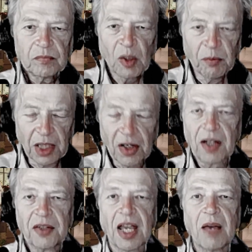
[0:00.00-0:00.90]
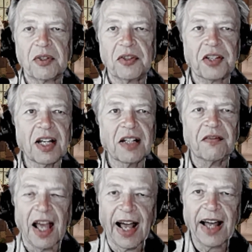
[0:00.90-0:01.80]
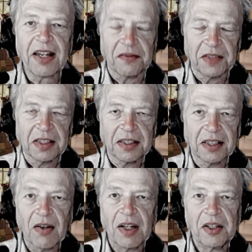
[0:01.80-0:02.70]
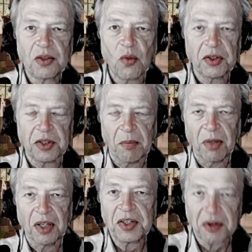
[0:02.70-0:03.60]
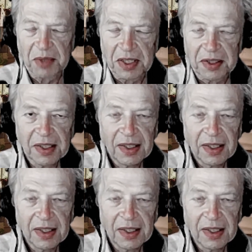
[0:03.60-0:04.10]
because I was just kind of out of it. I just wasn't a participant.